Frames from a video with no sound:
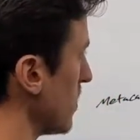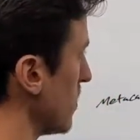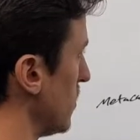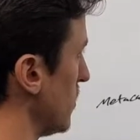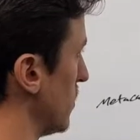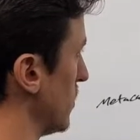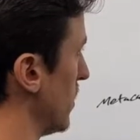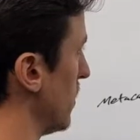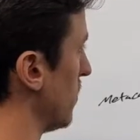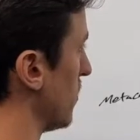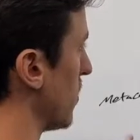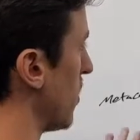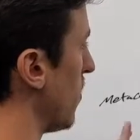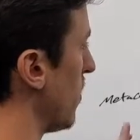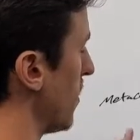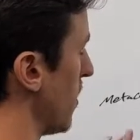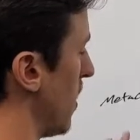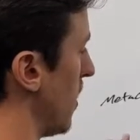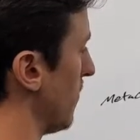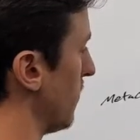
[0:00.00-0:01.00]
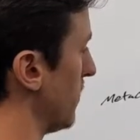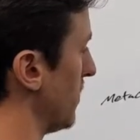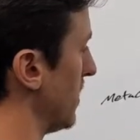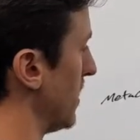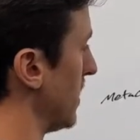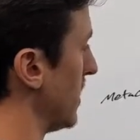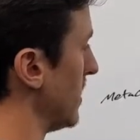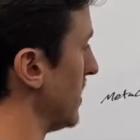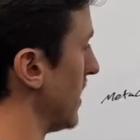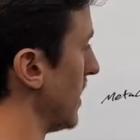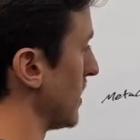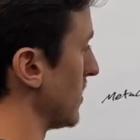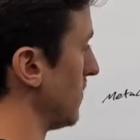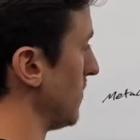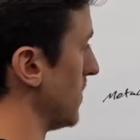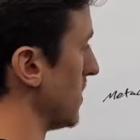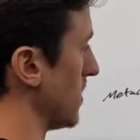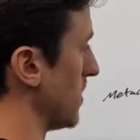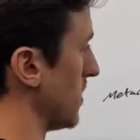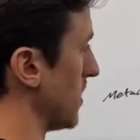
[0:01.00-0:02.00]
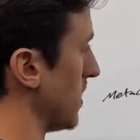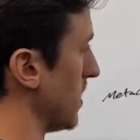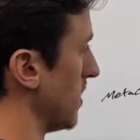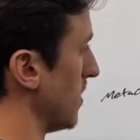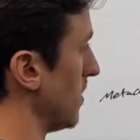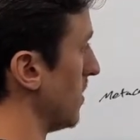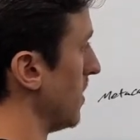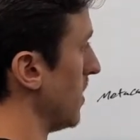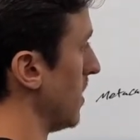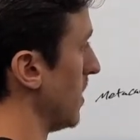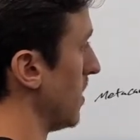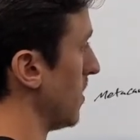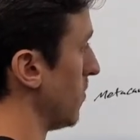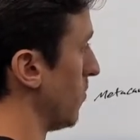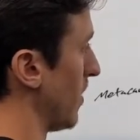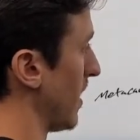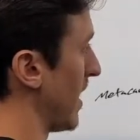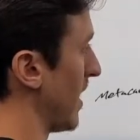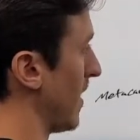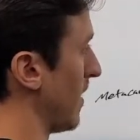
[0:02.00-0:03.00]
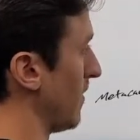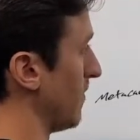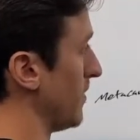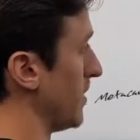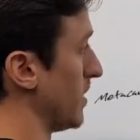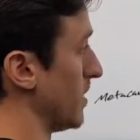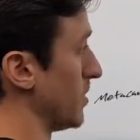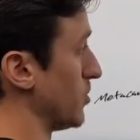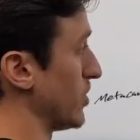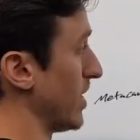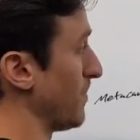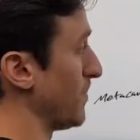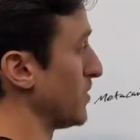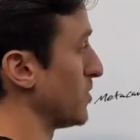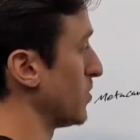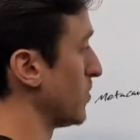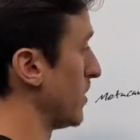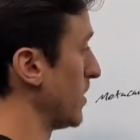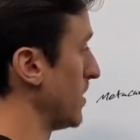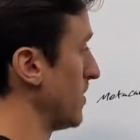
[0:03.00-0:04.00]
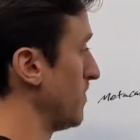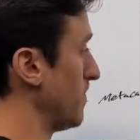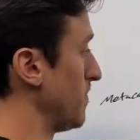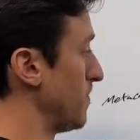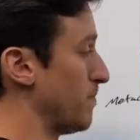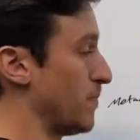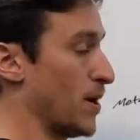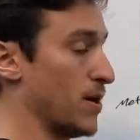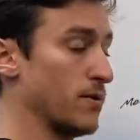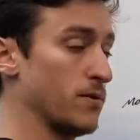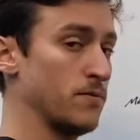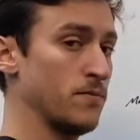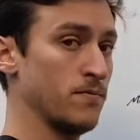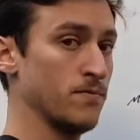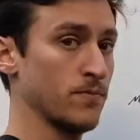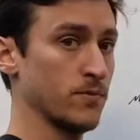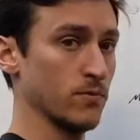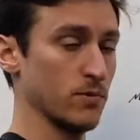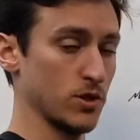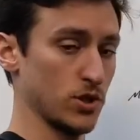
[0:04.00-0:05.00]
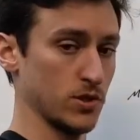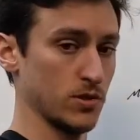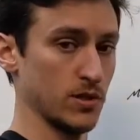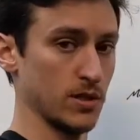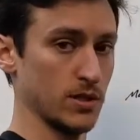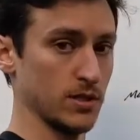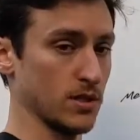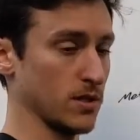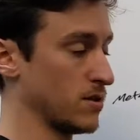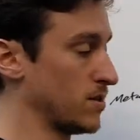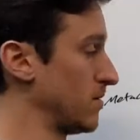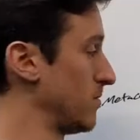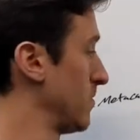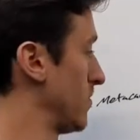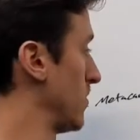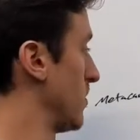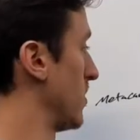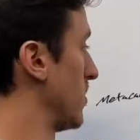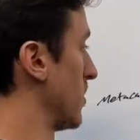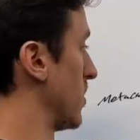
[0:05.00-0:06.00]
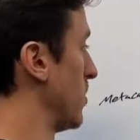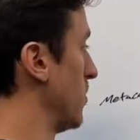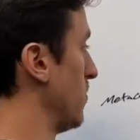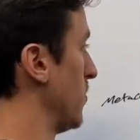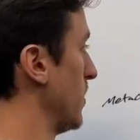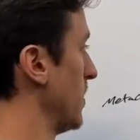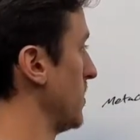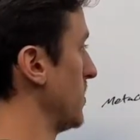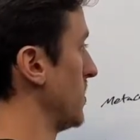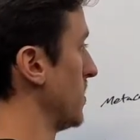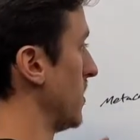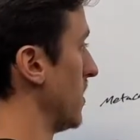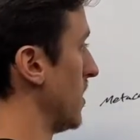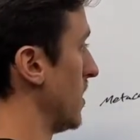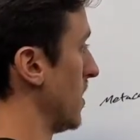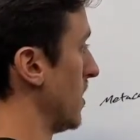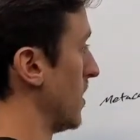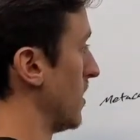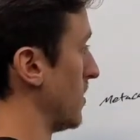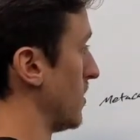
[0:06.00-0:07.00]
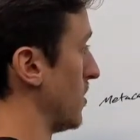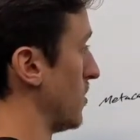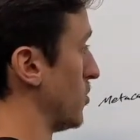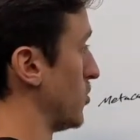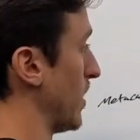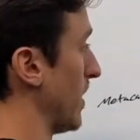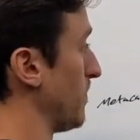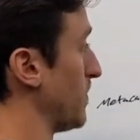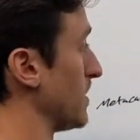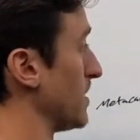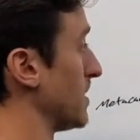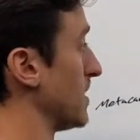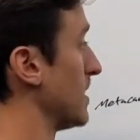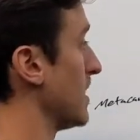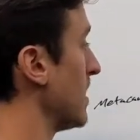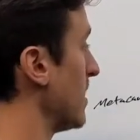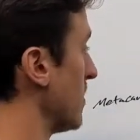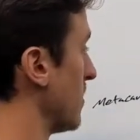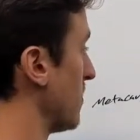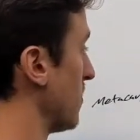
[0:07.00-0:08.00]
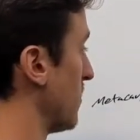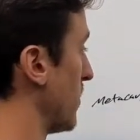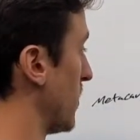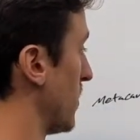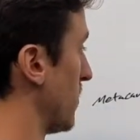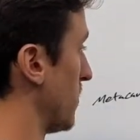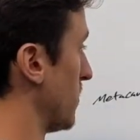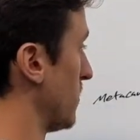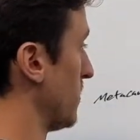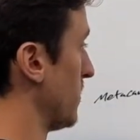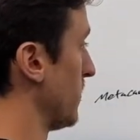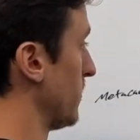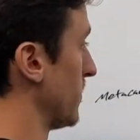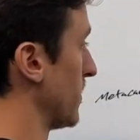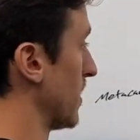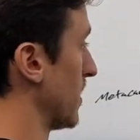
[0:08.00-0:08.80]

So going off of the index finger here, we have the trapezoid bone, which is the cuboids, the trapezium bone.